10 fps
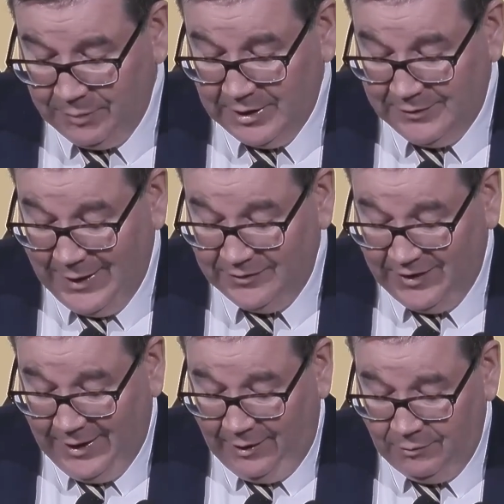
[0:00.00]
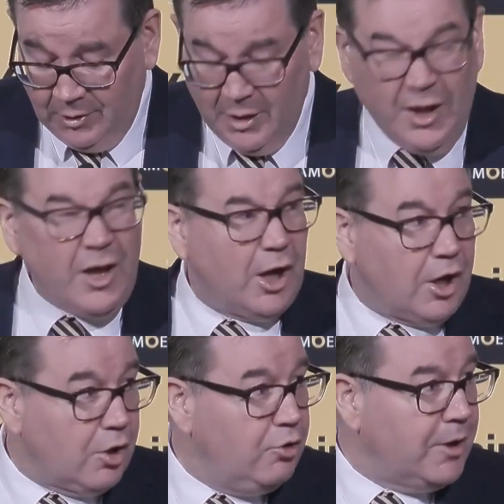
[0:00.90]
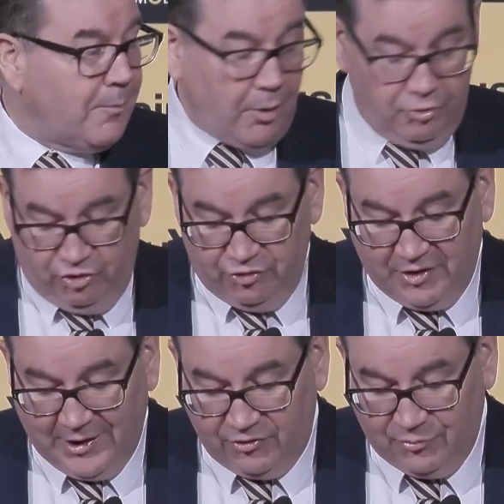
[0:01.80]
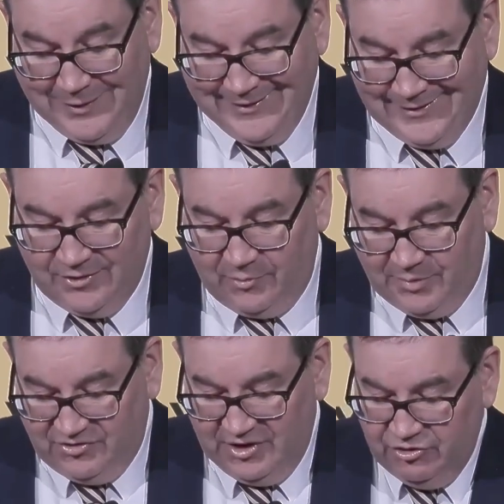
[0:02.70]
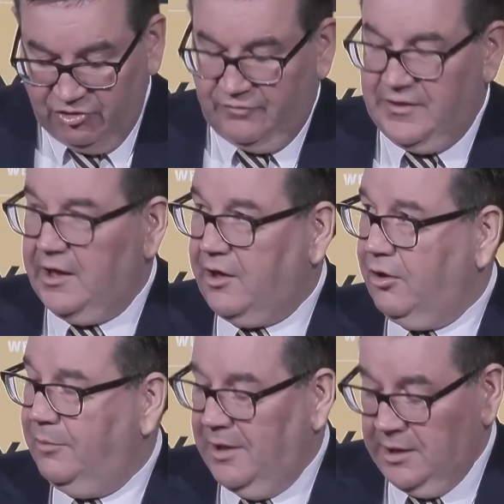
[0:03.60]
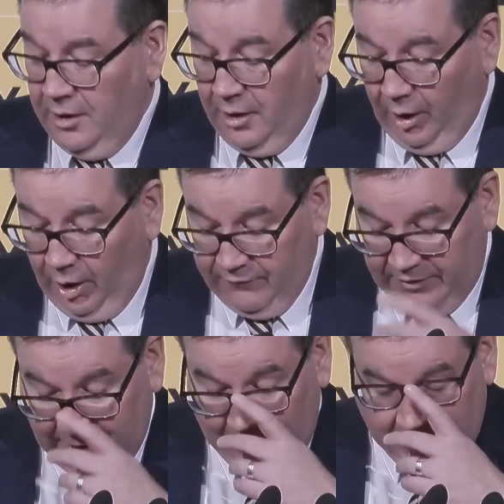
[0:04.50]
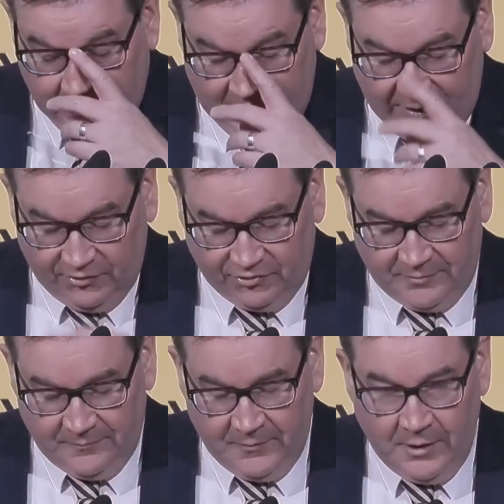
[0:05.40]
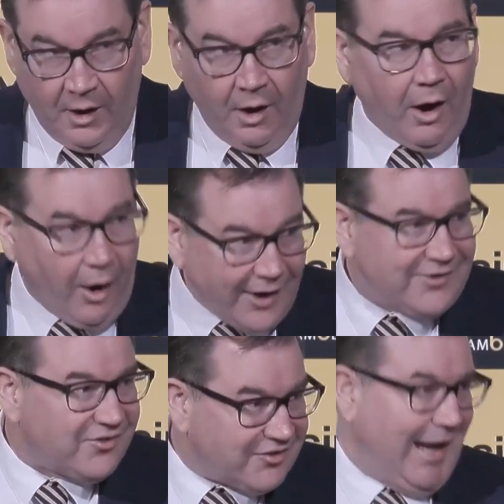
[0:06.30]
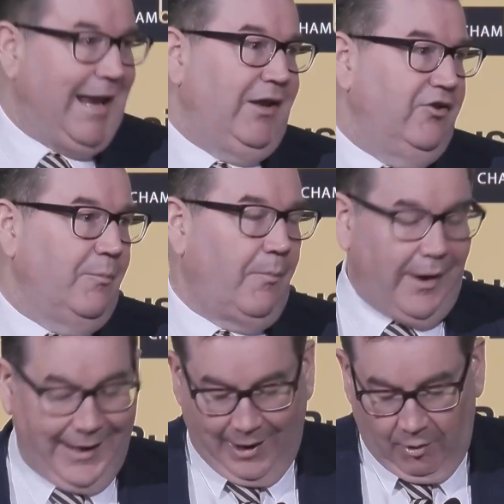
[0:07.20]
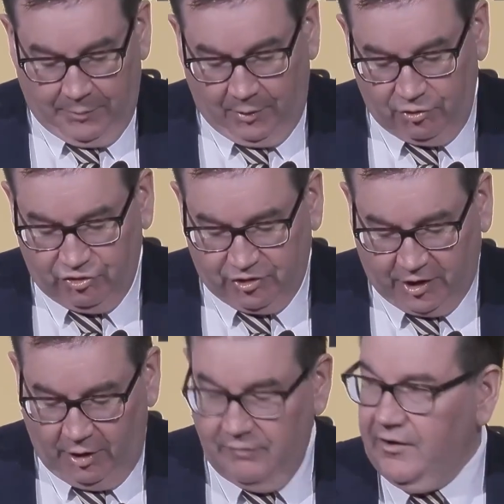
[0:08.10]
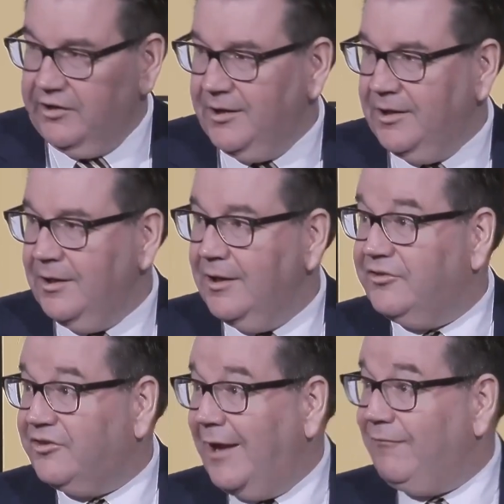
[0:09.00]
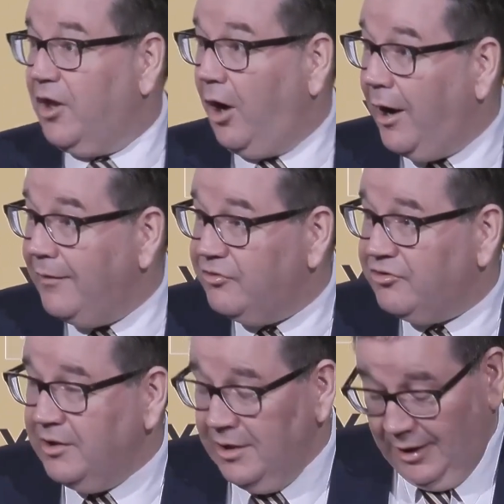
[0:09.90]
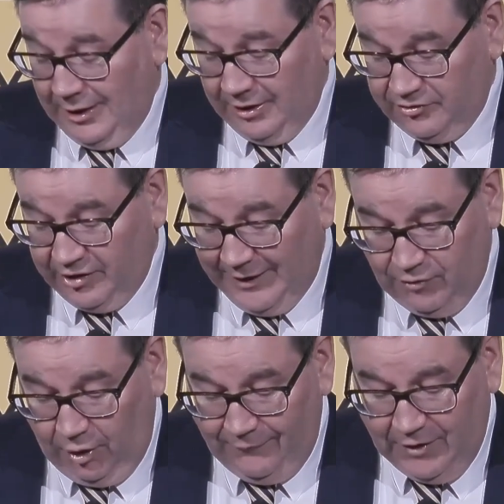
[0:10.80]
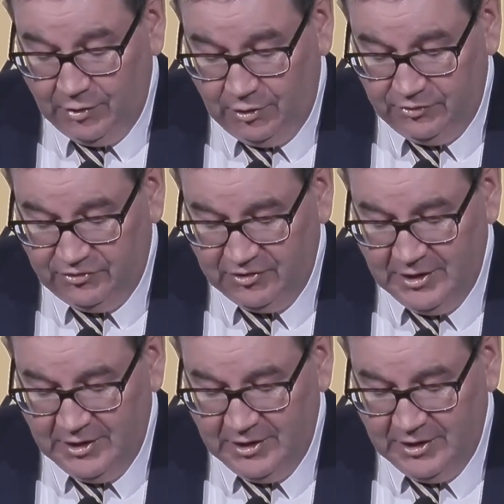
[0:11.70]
bringing that down, including by reducing our spending as a percentage of the economy over the coming years. I stand by our approach to COVID. It saved lives and it saved livelihoods.